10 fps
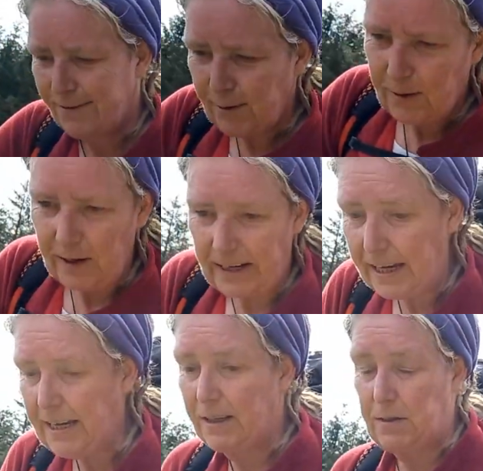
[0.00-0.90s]
Oh,
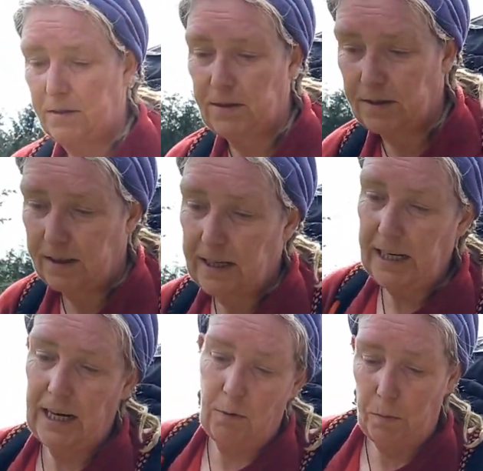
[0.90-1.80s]
hey, this
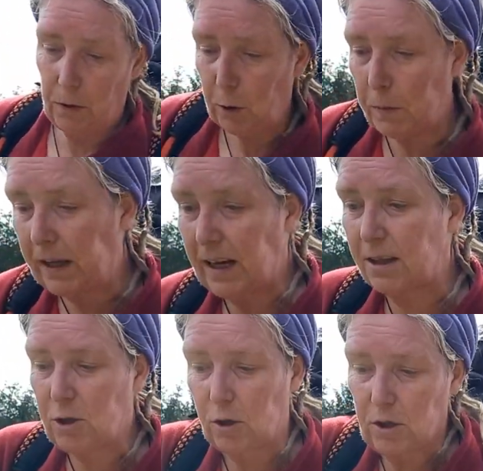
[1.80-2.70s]
little old pull-up like
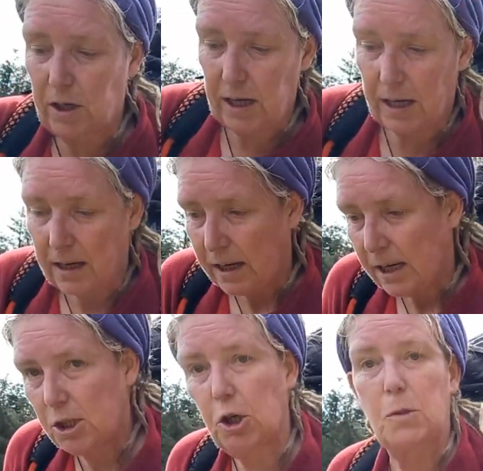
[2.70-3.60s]
that's got his, uh,
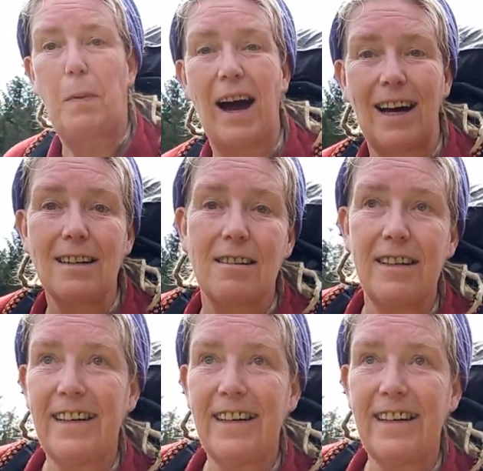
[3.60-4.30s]
got his packard.